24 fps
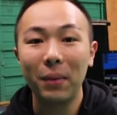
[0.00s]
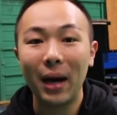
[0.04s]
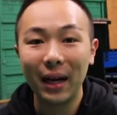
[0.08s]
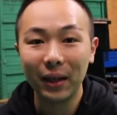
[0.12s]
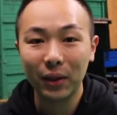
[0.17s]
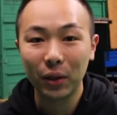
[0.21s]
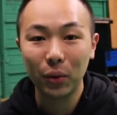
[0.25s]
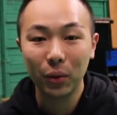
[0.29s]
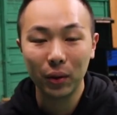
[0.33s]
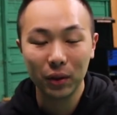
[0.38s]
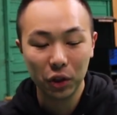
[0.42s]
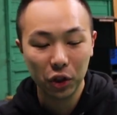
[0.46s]

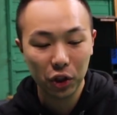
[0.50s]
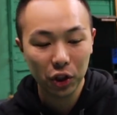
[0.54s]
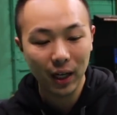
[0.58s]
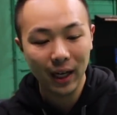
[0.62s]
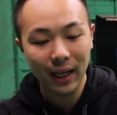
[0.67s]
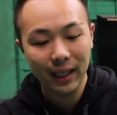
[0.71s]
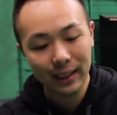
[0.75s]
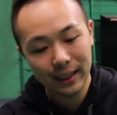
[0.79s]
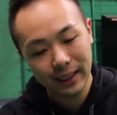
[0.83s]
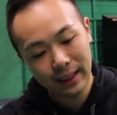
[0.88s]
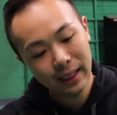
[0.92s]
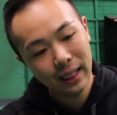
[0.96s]
backcourt
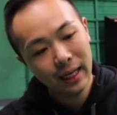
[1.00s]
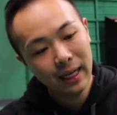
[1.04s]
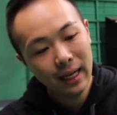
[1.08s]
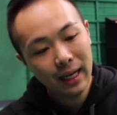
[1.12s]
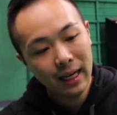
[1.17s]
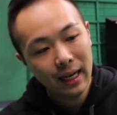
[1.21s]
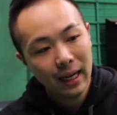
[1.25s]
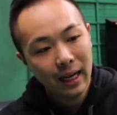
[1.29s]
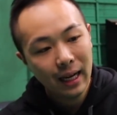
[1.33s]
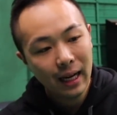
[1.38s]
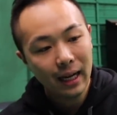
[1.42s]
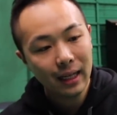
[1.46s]
shots,
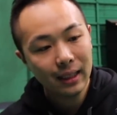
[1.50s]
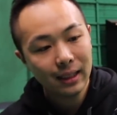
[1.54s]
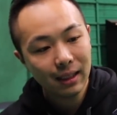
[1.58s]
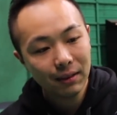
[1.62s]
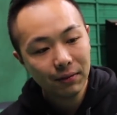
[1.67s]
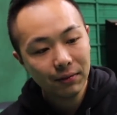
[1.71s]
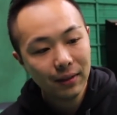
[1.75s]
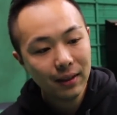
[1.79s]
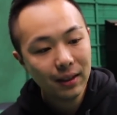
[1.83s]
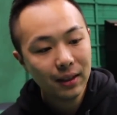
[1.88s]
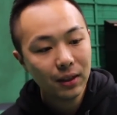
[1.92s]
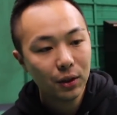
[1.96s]
I
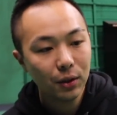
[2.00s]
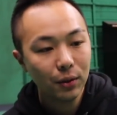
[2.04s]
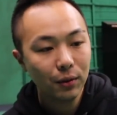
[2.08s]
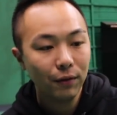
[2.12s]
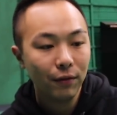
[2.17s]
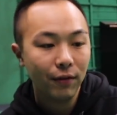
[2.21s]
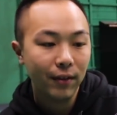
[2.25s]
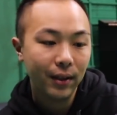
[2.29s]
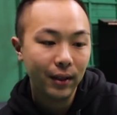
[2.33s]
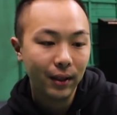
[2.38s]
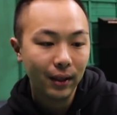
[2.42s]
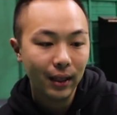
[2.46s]
definitely do
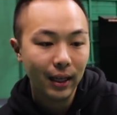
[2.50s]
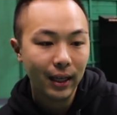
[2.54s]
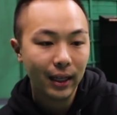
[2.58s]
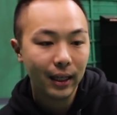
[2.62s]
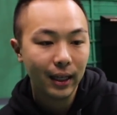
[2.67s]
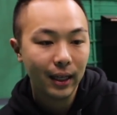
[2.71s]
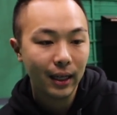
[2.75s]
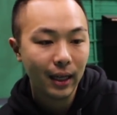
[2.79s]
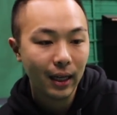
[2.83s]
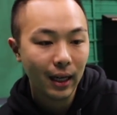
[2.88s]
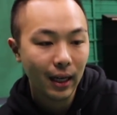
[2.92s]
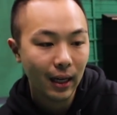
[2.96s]
feel like
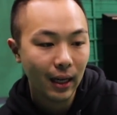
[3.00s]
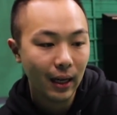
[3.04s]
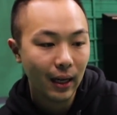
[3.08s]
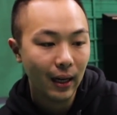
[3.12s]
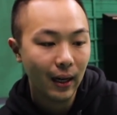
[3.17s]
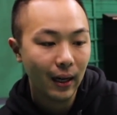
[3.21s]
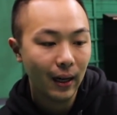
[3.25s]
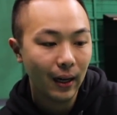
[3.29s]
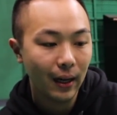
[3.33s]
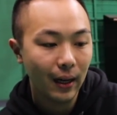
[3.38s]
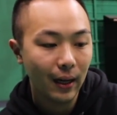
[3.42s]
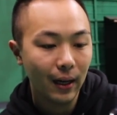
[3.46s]

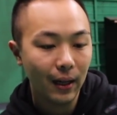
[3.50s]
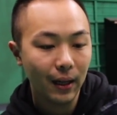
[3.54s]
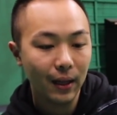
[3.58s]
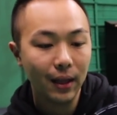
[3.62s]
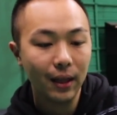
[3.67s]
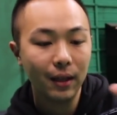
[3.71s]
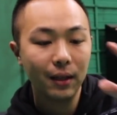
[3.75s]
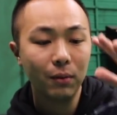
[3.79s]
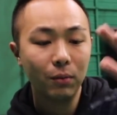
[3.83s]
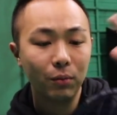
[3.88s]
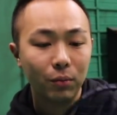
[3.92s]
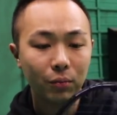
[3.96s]

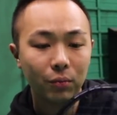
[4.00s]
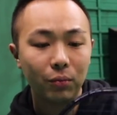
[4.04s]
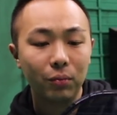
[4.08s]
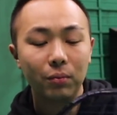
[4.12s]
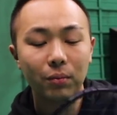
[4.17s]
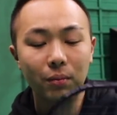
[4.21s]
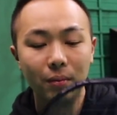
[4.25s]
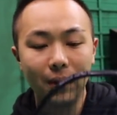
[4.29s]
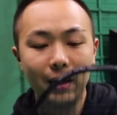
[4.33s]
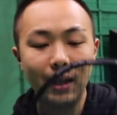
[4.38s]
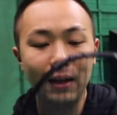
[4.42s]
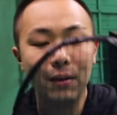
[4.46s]

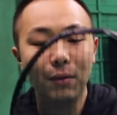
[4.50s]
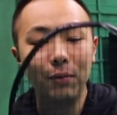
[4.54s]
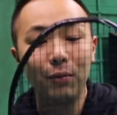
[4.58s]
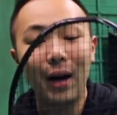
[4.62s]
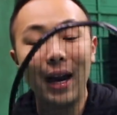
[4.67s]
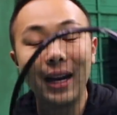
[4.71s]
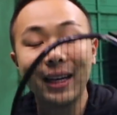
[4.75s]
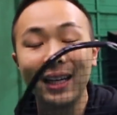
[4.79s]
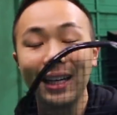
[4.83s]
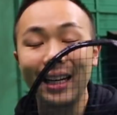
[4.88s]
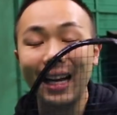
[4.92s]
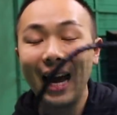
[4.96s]
the
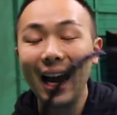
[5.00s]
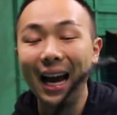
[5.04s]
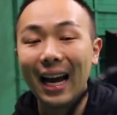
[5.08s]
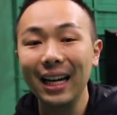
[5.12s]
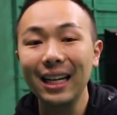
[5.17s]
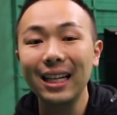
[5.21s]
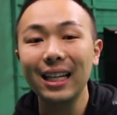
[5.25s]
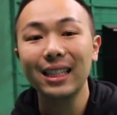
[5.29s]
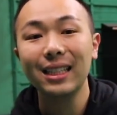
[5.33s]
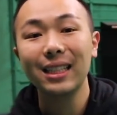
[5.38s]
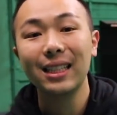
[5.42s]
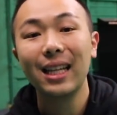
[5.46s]
racket
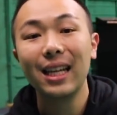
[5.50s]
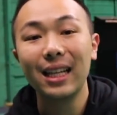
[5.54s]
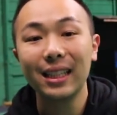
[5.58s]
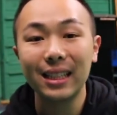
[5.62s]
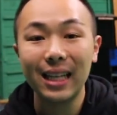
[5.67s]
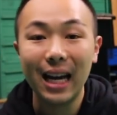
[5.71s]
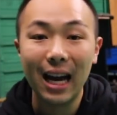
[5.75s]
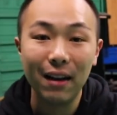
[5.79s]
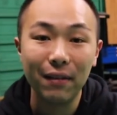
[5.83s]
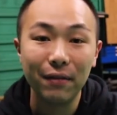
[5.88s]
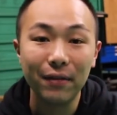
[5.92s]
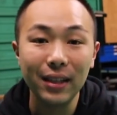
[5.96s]
head is less
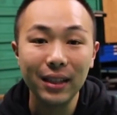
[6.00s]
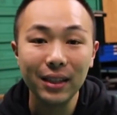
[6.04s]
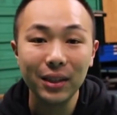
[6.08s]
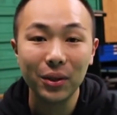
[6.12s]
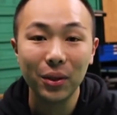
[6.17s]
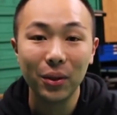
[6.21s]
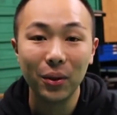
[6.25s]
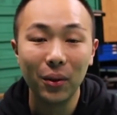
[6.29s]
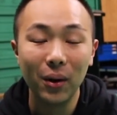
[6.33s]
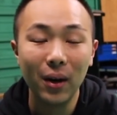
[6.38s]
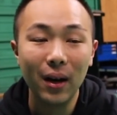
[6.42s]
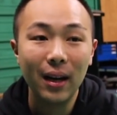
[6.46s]
heavy,
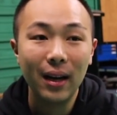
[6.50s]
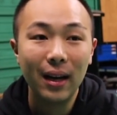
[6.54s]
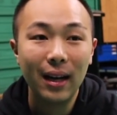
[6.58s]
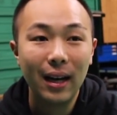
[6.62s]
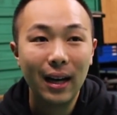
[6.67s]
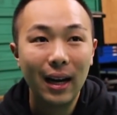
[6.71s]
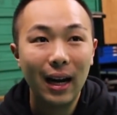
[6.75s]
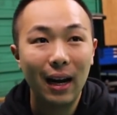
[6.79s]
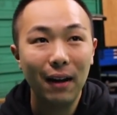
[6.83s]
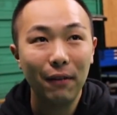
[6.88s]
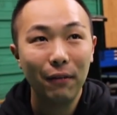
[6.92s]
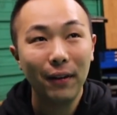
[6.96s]
so
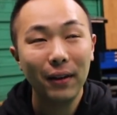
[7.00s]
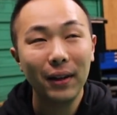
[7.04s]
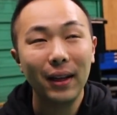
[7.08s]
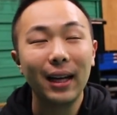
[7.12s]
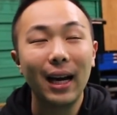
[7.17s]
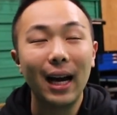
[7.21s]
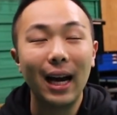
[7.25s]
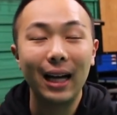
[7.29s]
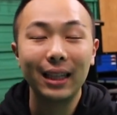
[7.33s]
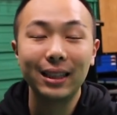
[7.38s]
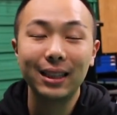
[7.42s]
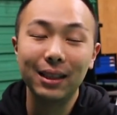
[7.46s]
I felt like
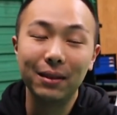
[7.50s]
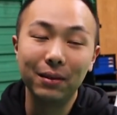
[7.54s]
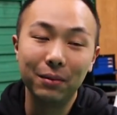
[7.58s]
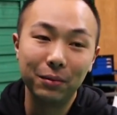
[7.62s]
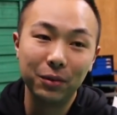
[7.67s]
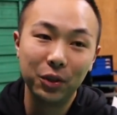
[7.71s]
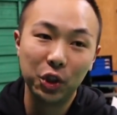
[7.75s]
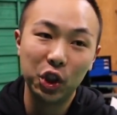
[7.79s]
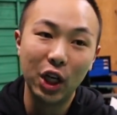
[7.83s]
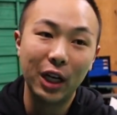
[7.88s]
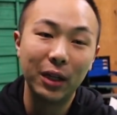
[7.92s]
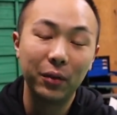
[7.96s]
I had to
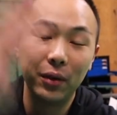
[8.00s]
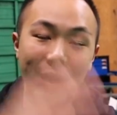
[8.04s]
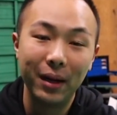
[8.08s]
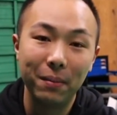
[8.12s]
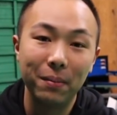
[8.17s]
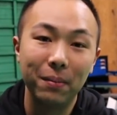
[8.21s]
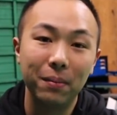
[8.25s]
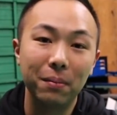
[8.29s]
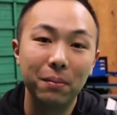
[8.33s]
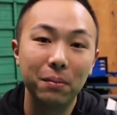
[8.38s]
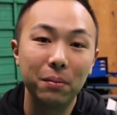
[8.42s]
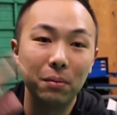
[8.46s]
generate
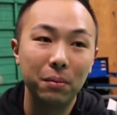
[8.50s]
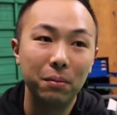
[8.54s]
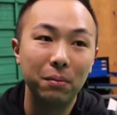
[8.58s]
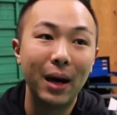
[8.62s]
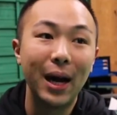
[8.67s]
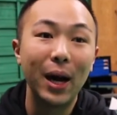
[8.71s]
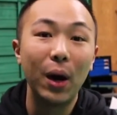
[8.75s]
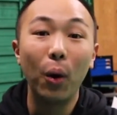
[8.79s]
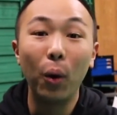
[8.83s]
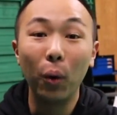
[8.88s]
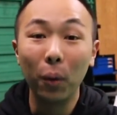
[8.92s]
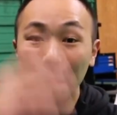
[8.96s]

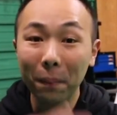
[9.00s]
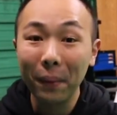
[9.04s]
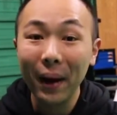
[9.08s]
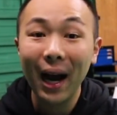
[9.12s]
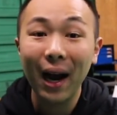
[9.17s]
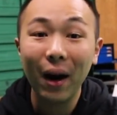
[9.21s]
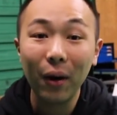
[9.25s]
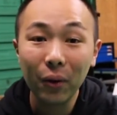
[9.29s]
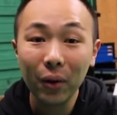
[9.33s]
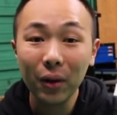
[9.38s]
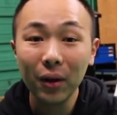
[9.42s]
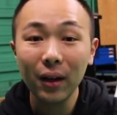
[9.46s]
my own
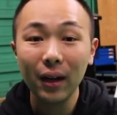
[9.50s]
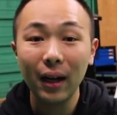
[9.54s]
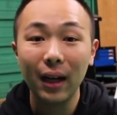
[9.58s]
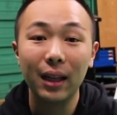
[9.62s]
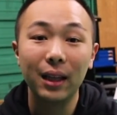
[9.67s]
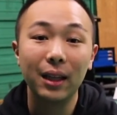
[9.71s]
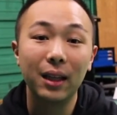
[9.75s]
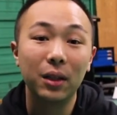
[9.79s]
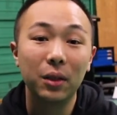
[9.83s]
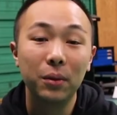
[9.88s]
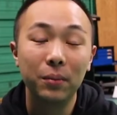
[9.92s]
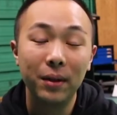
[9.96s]
power a
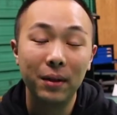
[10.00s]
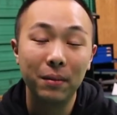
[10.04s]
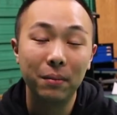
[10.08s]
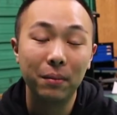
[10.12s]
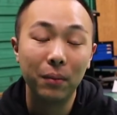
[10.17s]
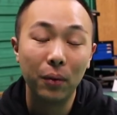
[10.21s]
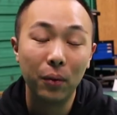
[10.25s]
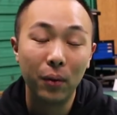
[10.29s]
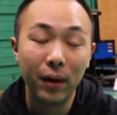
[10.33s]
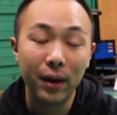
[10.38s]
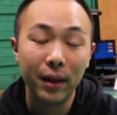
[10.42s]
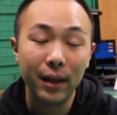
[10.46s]
little bit
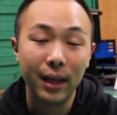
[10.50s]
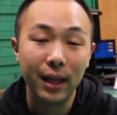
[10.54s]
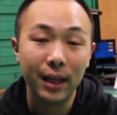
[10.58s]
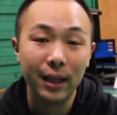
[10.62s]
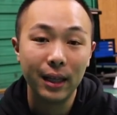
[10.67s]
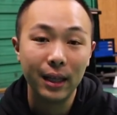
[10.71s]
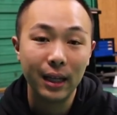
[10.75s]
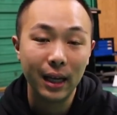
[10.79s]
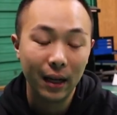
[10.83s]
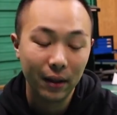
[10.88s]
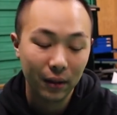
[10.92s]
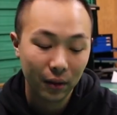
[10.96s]
more than
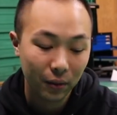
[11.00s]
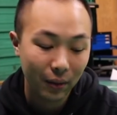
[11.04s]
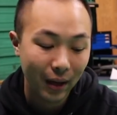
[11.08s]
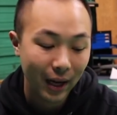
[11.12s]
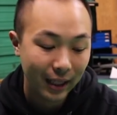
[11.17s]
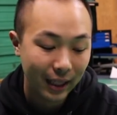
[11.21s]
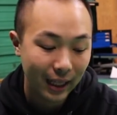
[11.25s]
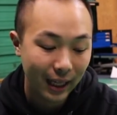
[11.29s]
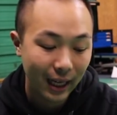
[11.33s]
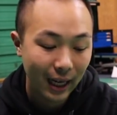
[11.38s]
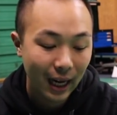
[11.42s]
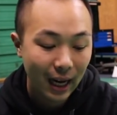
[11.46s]
the other
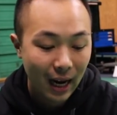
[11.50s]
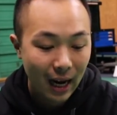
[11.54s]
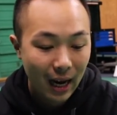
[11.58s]
racket.